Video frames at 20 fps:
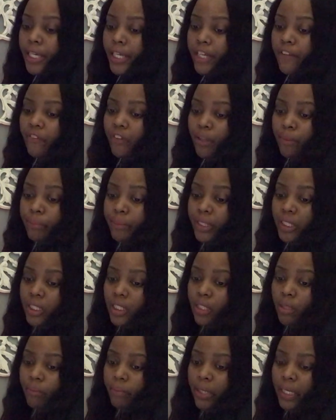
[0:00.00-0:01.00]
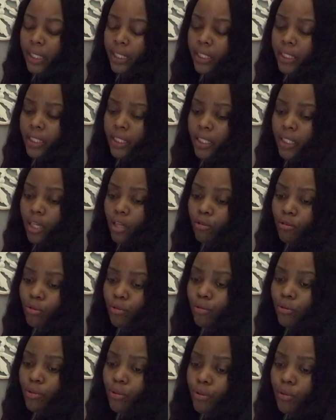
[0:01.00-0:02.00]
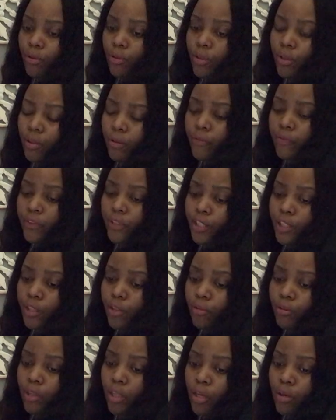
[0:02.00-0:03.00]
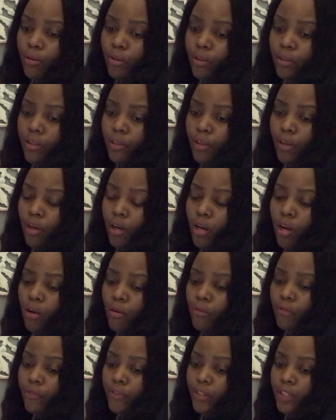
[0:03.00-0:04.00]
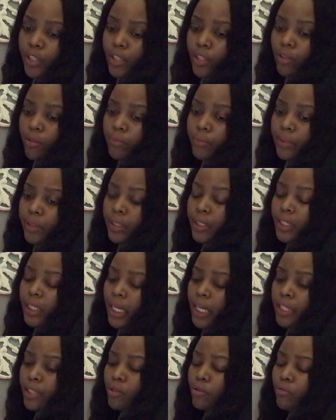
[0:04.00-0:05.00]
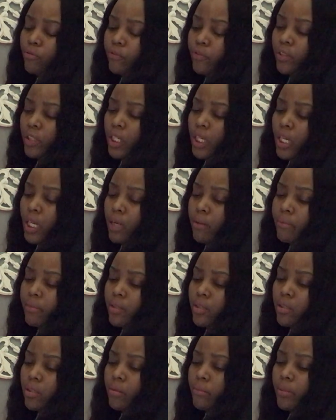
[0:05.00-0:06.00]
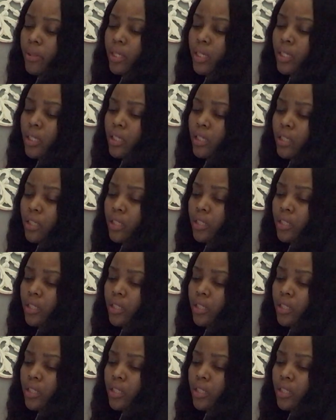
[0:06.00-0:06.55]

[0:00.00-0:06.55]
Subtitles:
If I miss somebody, then I'll do your video longer, your own video, but I do feel like I missed somebody.